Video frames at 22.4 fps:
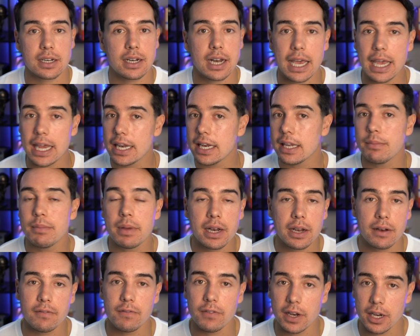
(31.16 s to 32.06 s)
an eighty
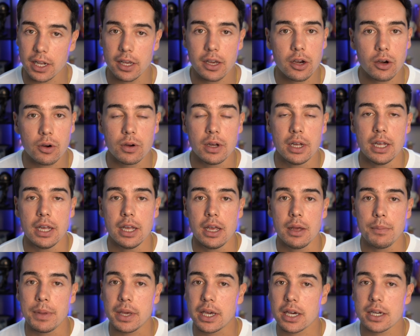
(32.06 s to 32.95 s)
minute video,
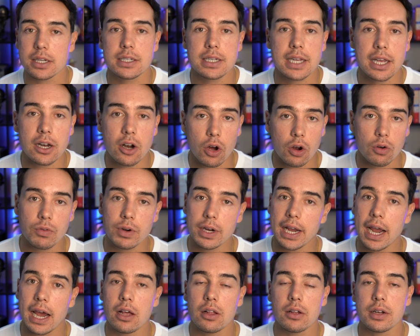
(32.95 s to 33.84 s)
because in all
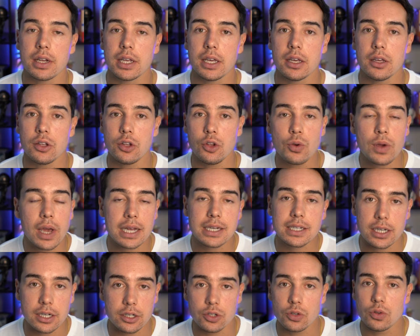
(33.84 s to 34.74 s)
reality, you
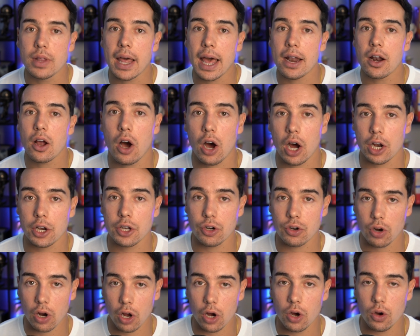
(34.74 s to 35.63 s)
guys can do that on
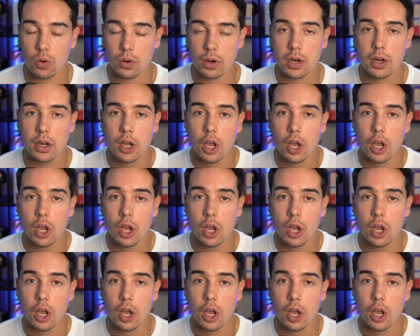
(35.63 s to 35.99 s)
your own.